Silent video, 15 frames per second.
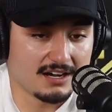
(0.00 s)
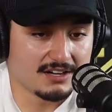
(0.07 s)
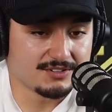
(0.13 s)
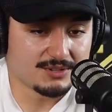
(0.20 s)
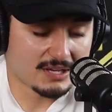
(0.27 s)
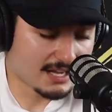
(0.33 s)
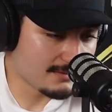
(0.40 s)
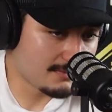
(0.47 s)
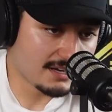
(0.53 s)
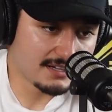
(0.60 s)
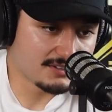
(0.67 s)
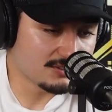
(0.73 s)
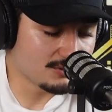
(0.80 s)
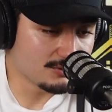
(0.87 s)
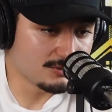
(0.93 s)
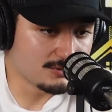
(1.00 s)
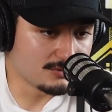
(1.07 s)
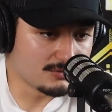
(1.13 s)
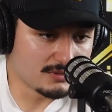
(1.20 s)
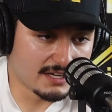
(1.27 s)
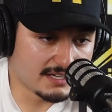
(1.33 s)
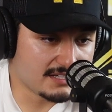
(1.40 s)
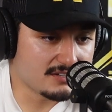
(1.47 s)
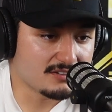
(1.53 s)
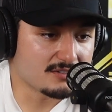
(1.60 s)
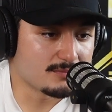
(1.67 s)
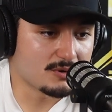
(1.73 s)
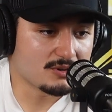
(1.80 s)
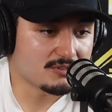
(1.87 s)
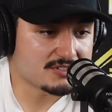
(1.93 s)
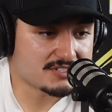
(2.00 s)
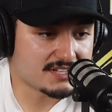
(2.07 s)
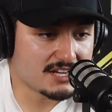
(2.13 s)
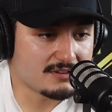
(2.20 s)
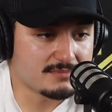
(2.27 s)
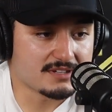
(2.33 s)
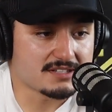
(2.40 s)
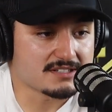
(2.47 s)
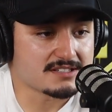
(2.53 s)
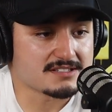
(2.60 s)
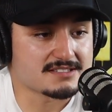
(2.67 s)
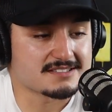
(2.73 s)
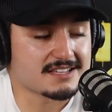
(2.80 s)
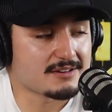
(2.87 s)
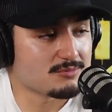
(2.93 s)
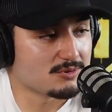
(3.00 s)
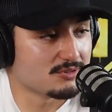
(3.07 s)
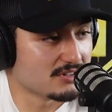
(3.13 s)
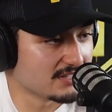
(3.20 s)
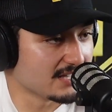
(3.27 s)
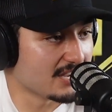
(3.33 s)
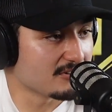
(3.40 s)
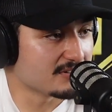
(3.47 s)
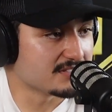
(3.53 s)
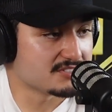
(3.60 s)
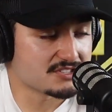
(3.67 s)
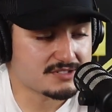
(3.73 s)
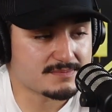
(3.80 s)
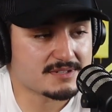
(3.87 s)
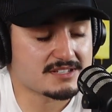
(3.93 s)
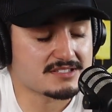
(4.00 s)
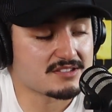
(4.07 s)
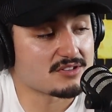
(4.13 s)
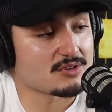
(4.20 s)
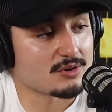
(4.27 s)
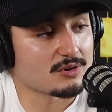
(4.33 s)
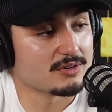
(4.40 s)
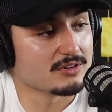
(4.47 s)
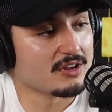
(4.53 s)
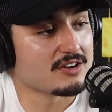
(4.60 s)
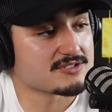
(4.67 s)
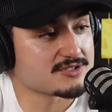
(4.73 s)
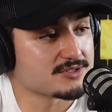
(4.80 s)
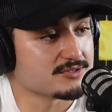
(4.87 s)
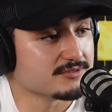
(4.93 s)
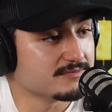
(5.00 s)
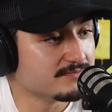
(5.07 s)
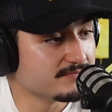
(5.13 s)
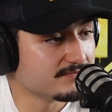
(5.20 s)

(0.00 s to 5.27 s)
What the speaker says: You can't buy it through any other brokerage account because they won't allow it, just because of the current lawsuit.